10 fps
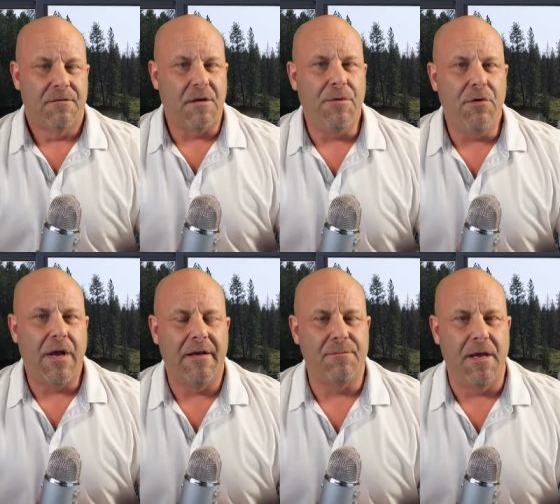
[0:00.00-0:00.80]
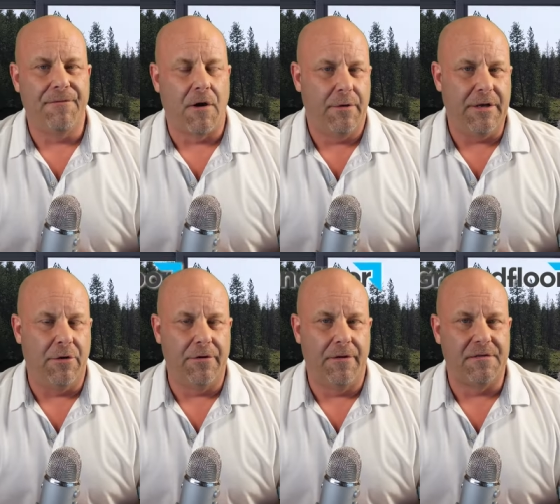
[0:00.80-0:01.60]
Some of you guys may have already
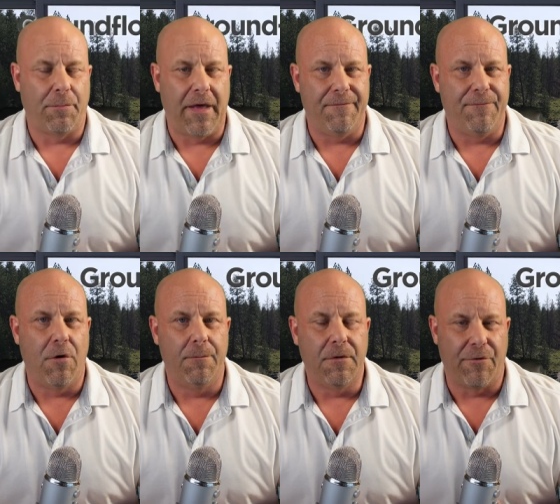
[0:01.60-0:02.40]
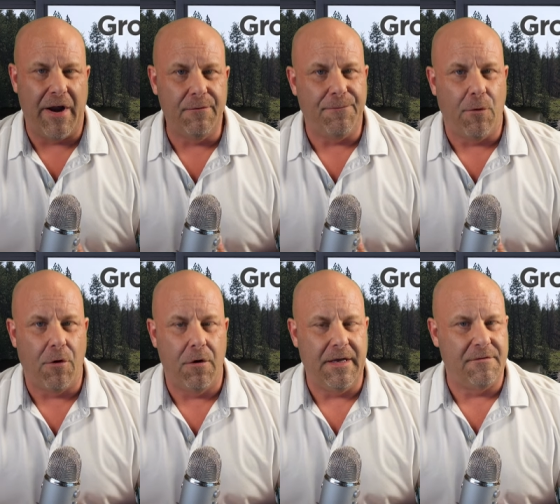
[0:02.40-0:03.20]
heard of this platform,
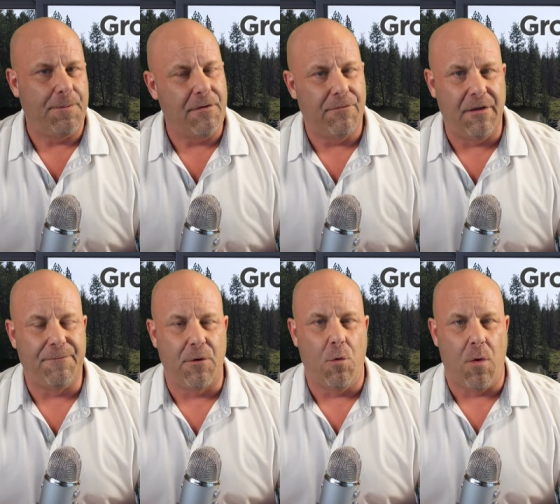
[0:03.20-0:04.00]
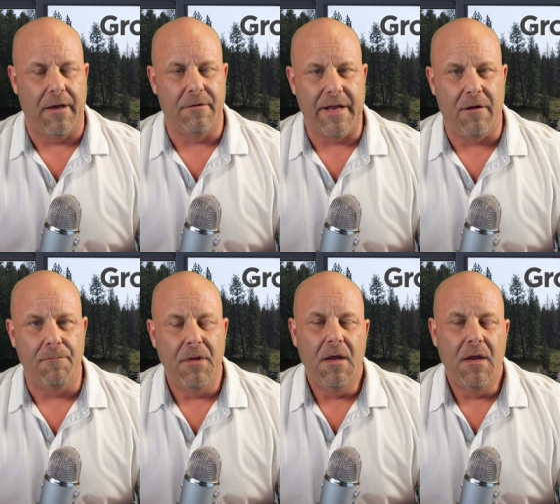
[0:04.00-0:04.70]
Groundfloor. It's been around for a while now.